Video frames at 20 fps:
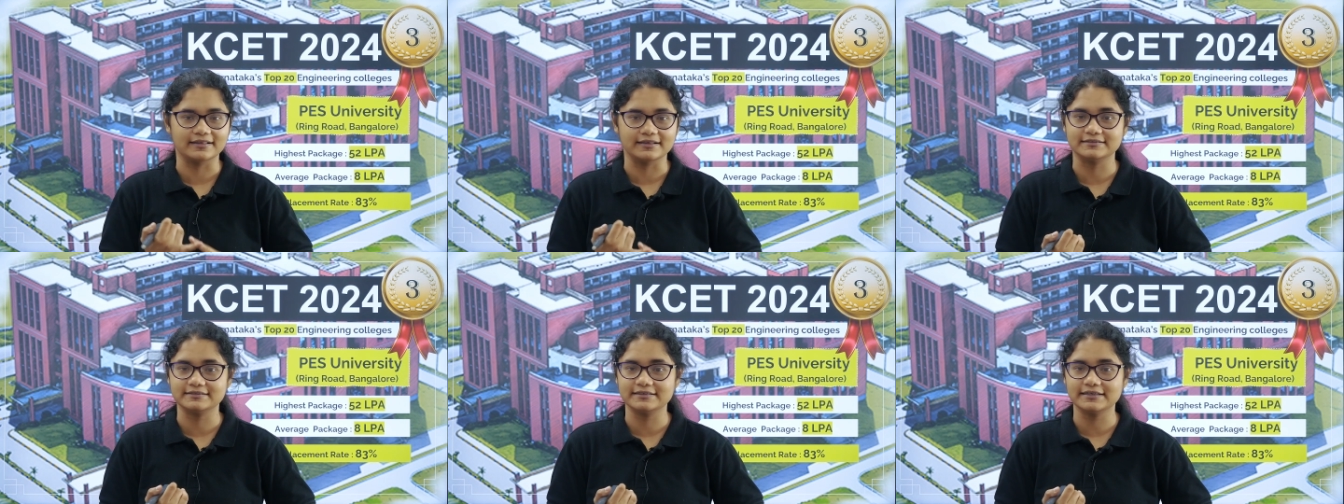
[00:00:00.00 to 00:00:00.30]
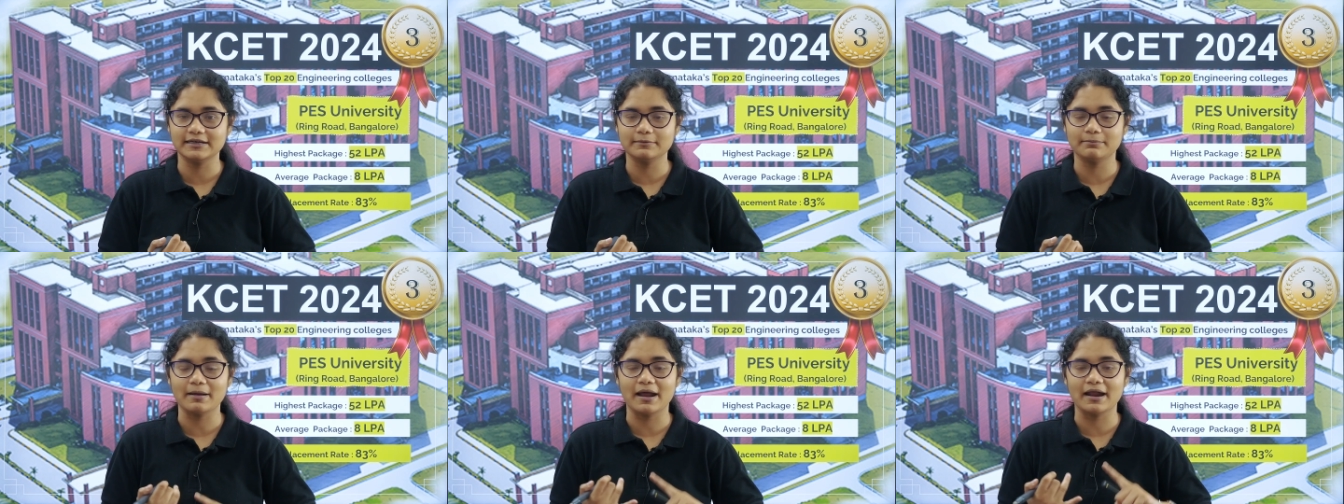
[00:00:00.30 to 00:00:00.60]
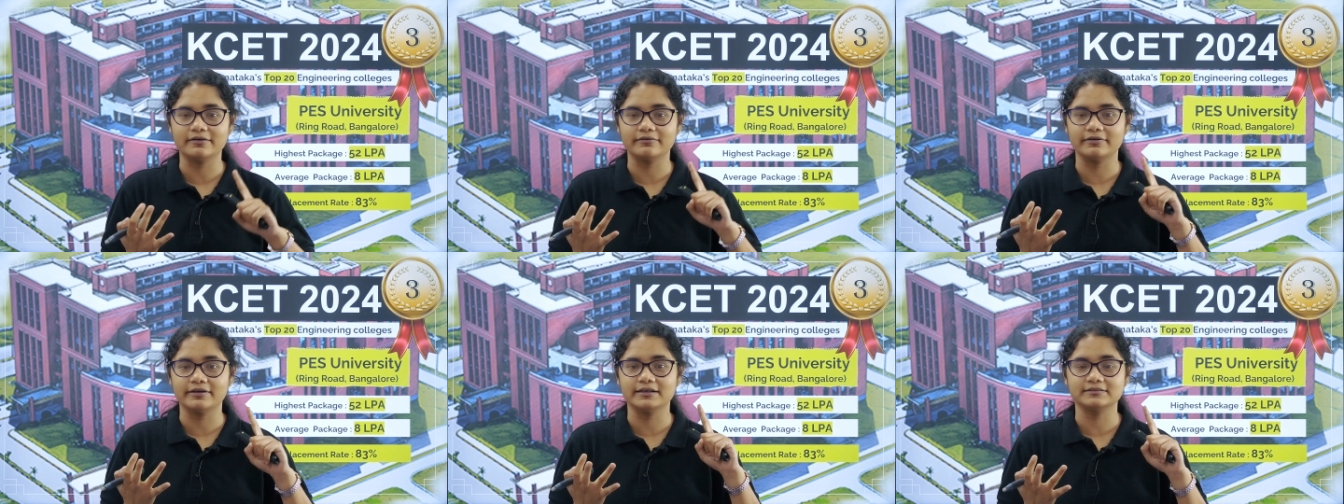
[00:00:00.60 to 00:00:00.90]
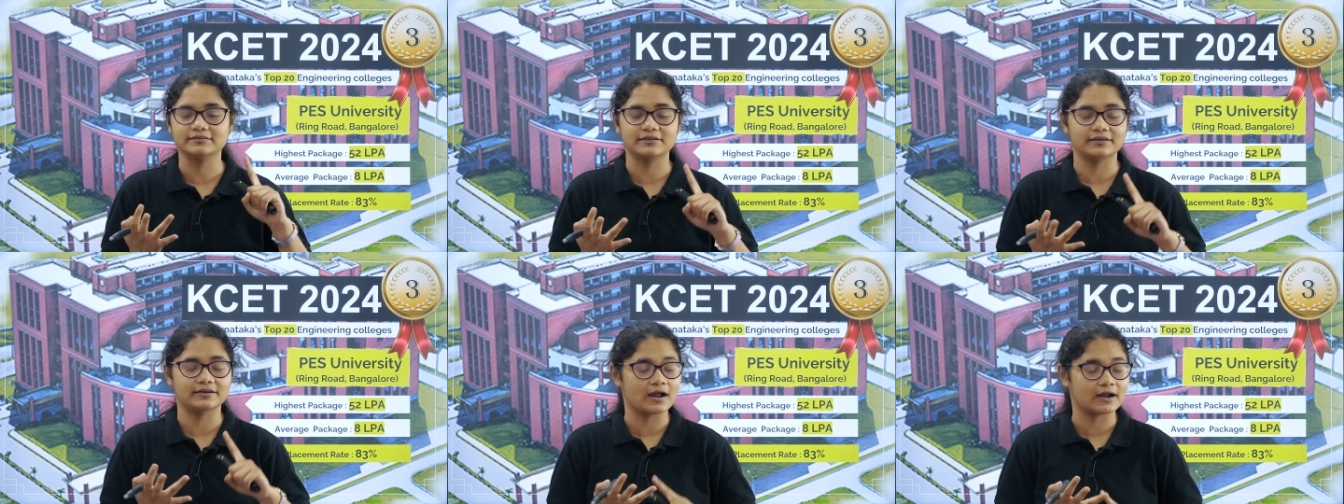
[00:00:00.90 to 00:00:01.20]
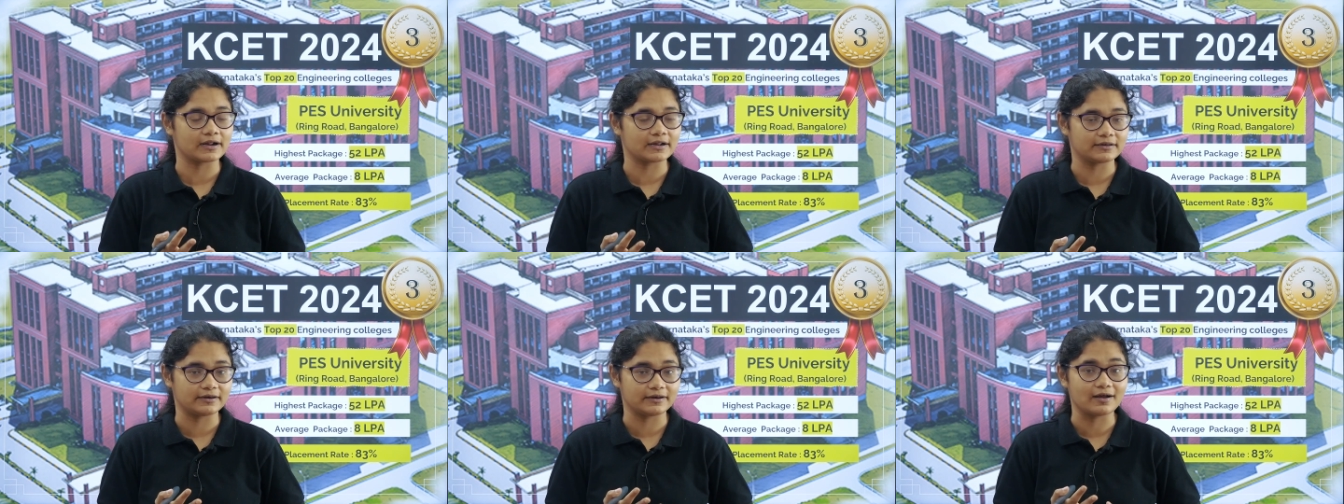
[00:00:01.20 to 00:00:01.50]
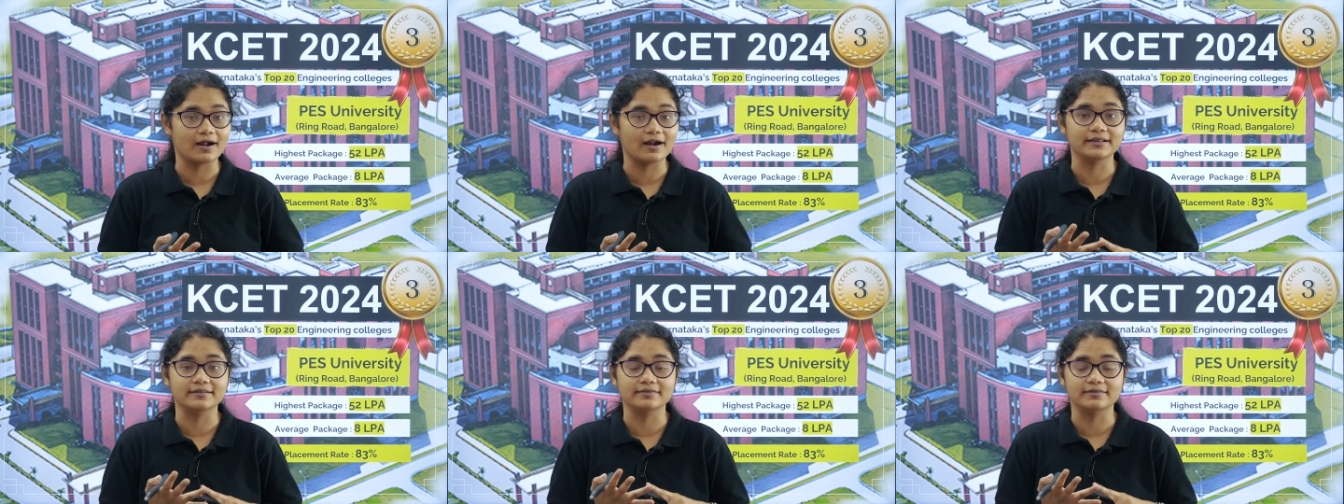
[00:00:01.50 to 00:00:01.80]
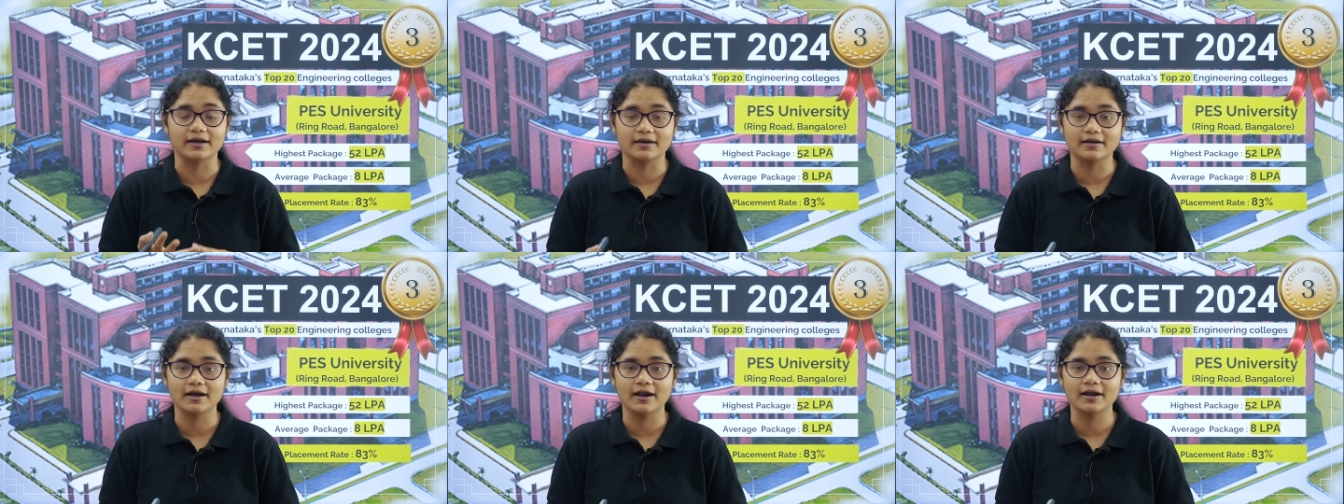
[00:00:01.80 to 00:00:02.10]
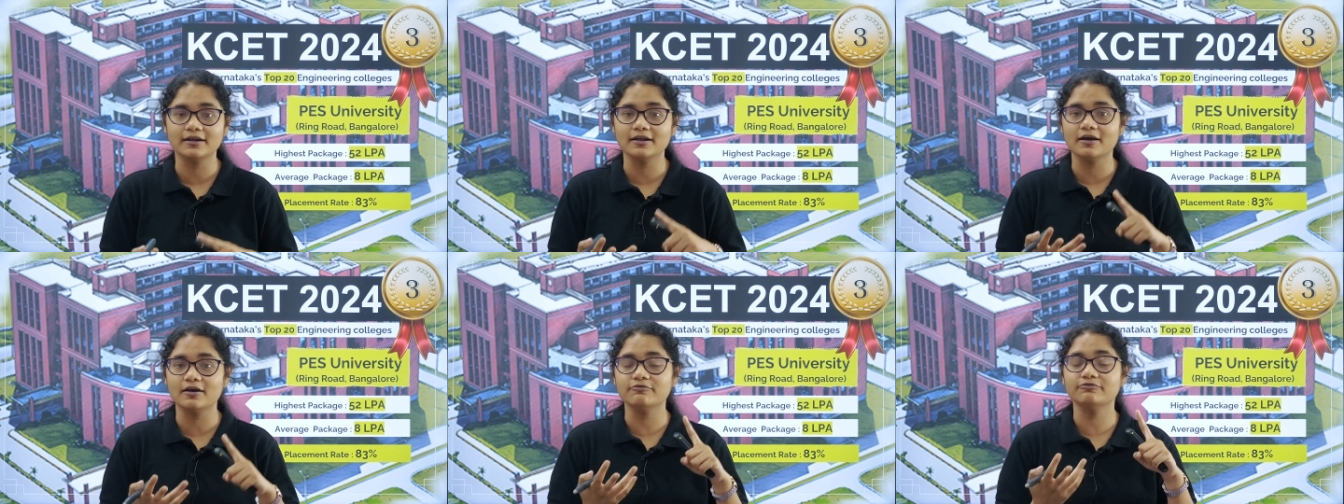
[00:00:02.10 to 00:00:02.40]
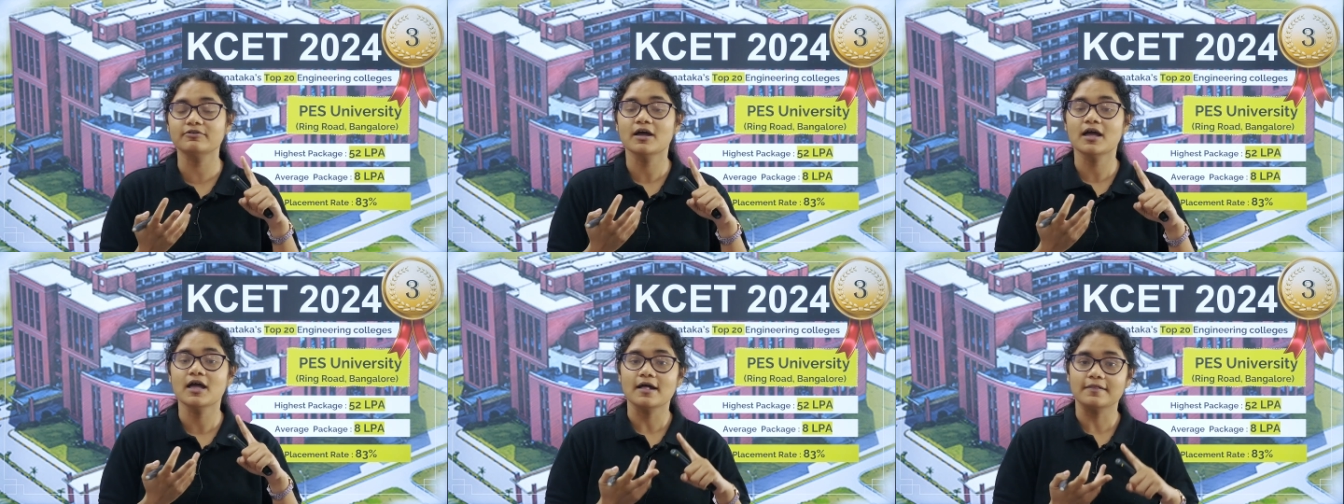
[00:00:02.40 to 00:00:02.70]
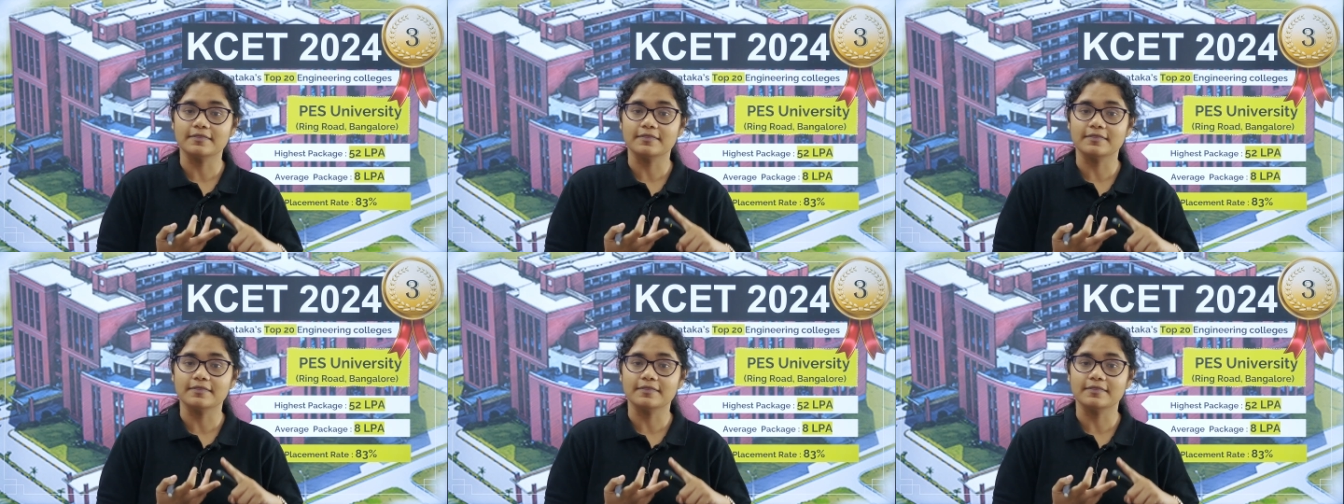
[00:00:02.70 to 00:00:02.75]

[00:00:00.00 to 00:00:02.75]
the seat matrix, regarding the cutoff,